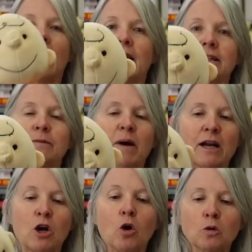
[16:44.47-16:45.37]
I did my
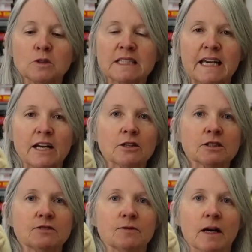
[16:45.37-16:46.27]
Kohl's
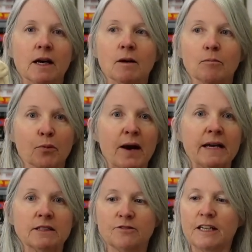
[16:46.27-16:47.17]
Cares um,
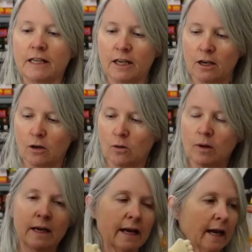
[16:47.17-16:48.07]
brand video,
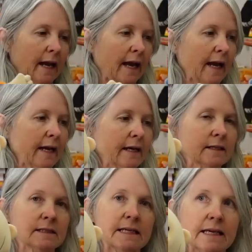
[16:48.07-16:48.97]

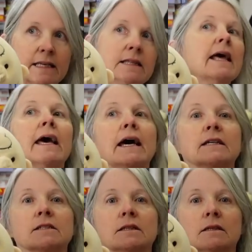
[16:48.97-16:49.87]
and in
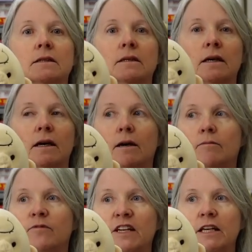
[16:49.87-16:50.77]
that
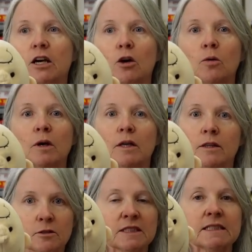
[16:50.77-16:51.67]
um, video,
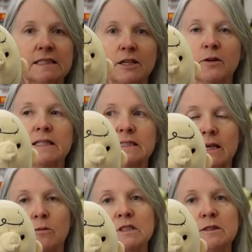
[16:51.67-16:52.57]
there's a series
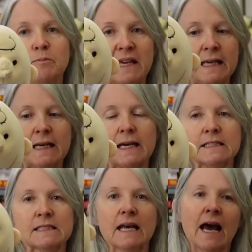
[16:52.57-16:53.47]
that was
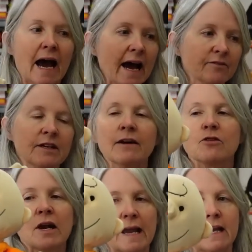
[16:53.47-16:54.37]
Peanuts. I've
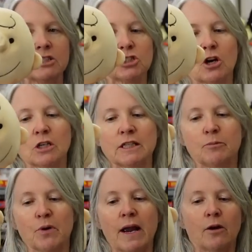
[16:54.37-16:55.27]
never had Charlie
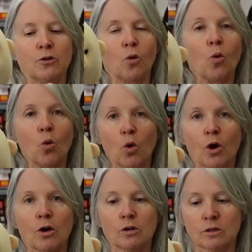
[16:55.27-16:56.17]
Brown
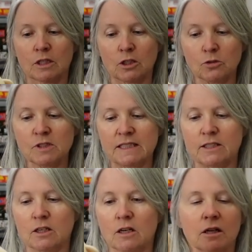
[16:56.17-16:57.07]
or the Lucy
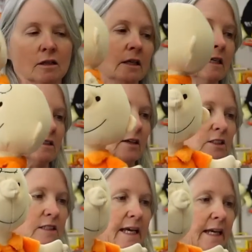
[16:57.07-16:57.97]
doll, so I
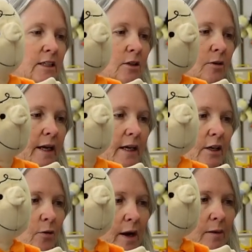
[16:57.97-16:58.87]
just had to go ahead
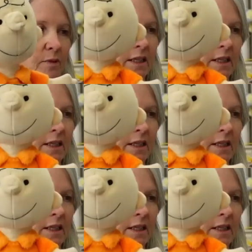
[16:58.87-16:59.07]
and grab